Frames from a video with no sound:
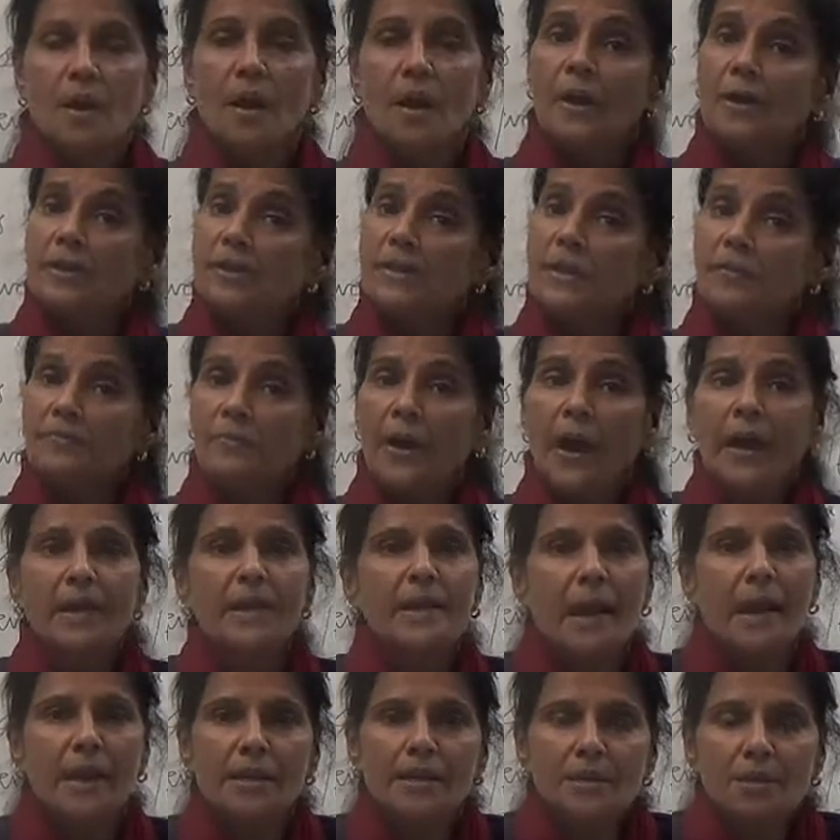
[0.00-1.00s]
Divine
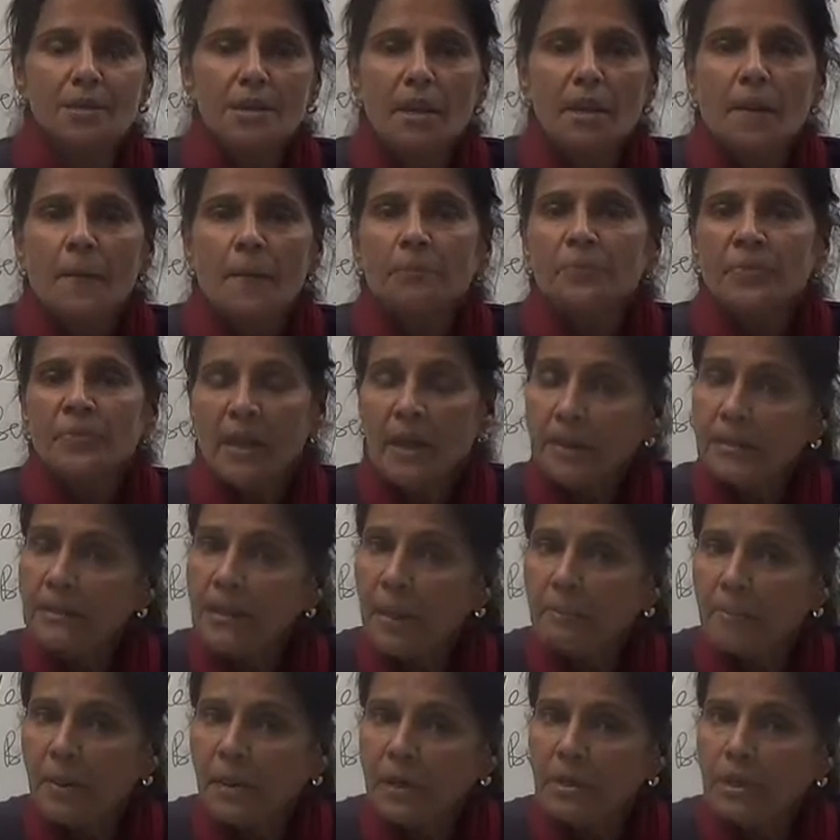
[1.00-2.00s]
light. In the
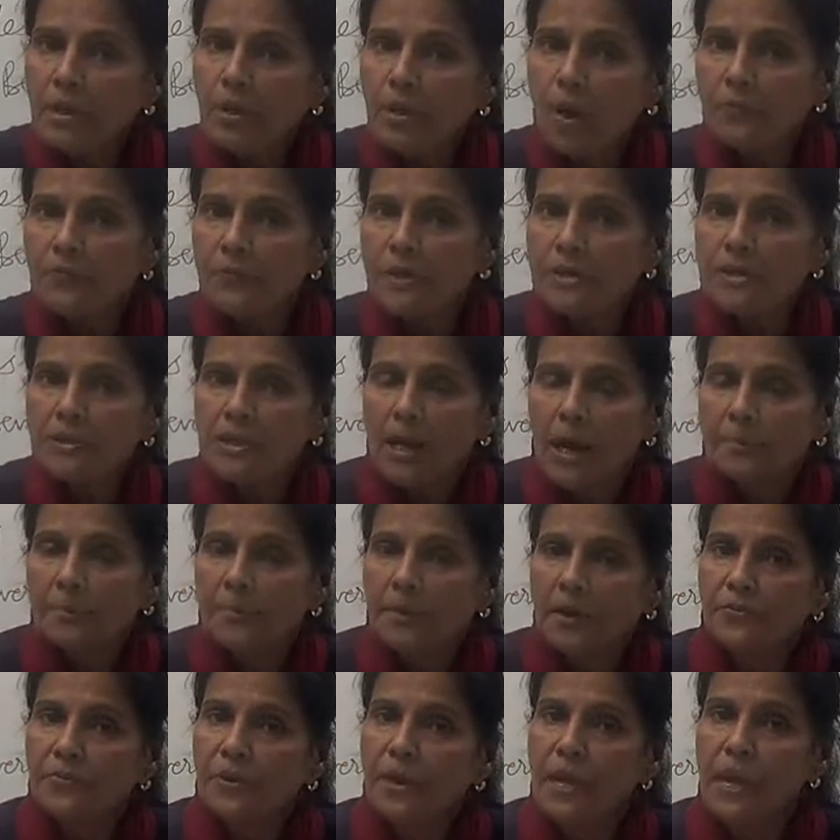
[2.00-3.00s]
beginning of the chapter,
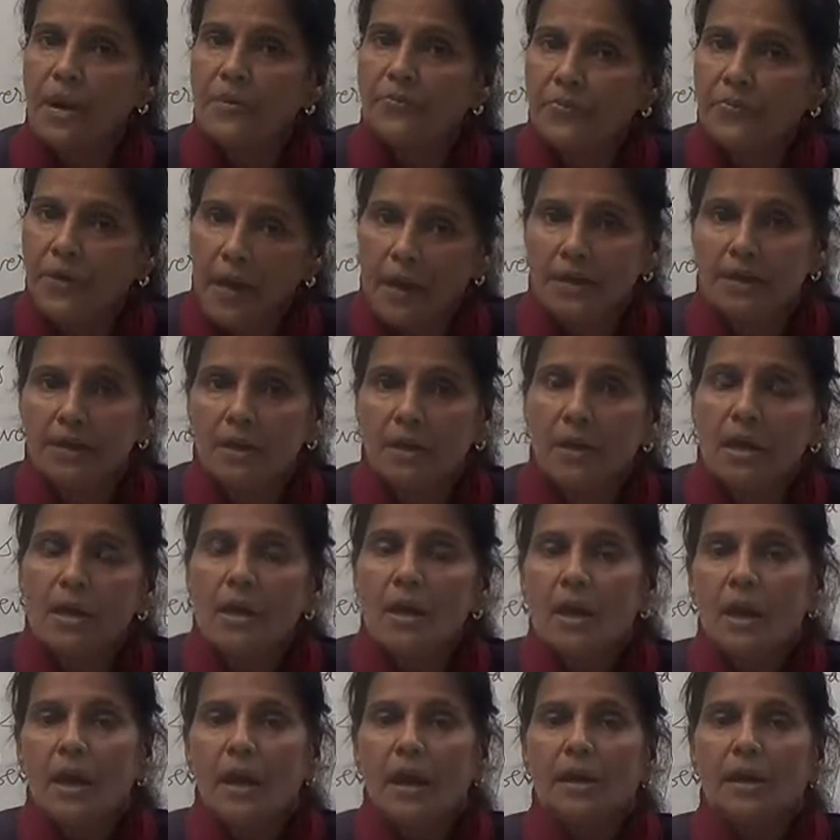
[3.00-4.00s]
we have read uh,